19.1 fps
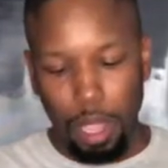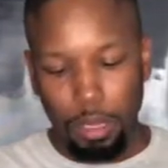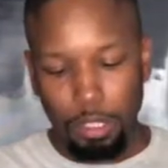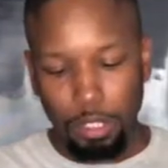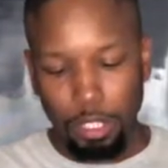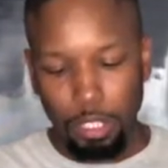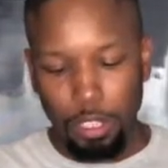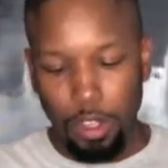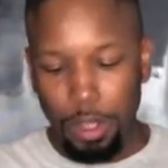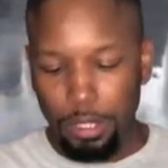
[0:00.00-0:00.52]
A
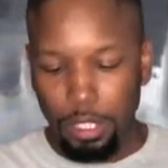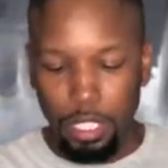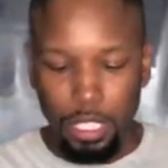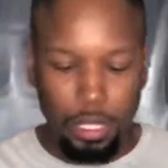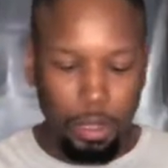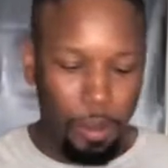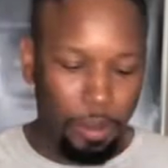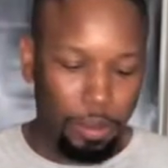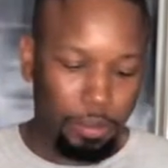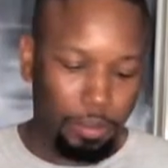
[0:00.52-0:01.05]
little
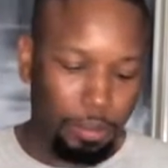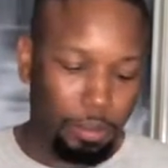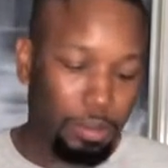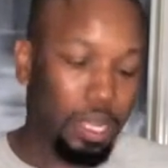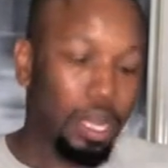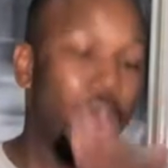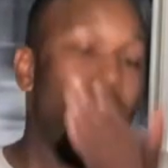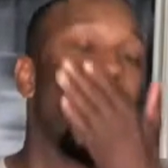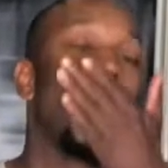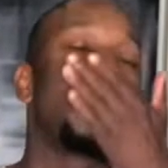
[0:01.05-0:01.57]
salty,
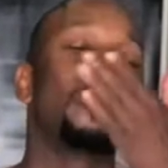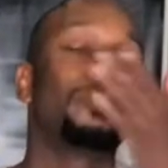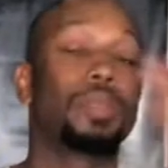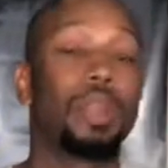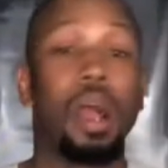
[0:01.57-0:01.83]
but